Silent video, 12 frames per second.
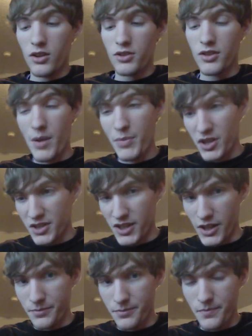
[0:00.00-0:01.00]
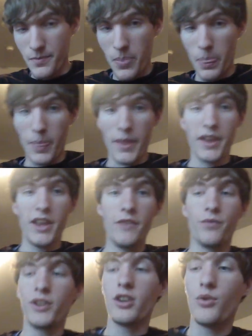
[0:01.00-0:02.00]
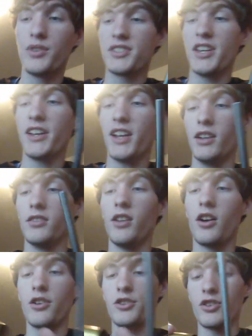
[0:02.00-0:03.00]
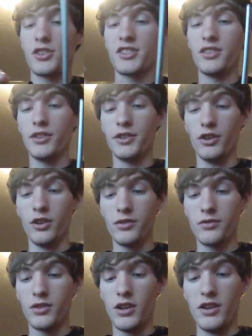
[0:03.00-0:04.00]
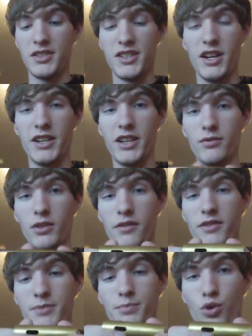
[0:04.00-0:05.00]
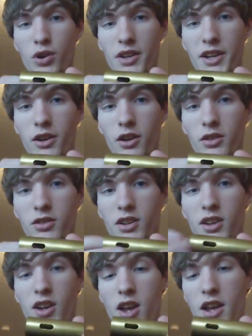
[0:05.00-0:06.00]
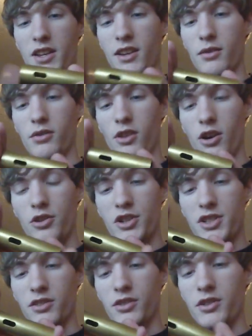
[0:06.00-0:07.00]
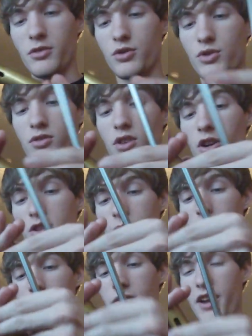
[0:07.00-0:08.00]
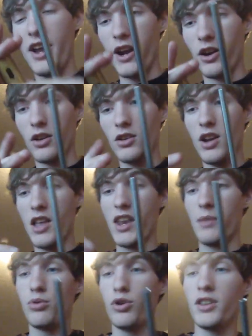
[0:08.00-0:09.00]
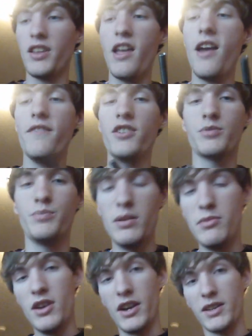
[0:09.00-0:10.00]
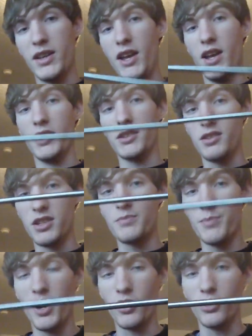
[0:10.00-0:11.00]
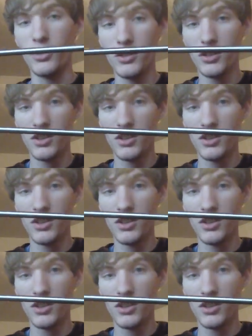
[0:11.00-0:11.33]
So that being said, if we go and take a larger cylinder, say I get rid of this port here, and get a larger cylinder, so it's a larger amount of air, and then I put in the heaviest BB I can to this barrel,